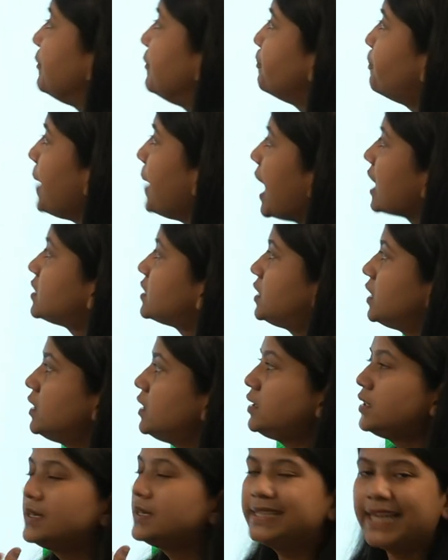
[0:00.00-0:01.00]

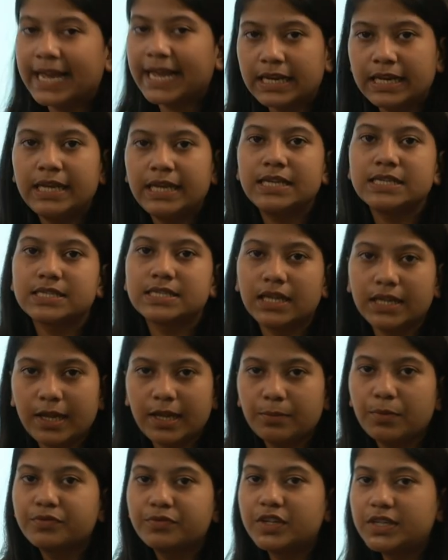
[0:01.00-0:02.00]
Impactor technique is the
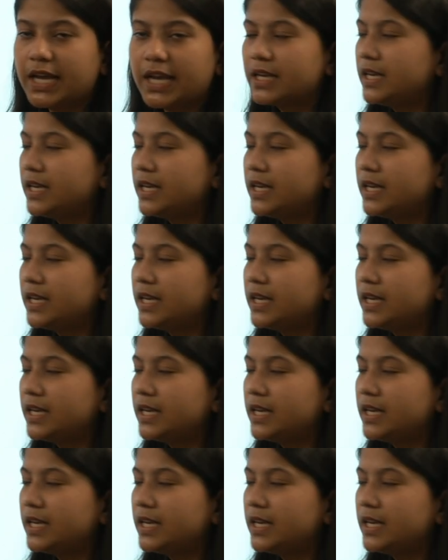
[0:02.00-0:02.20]
name of the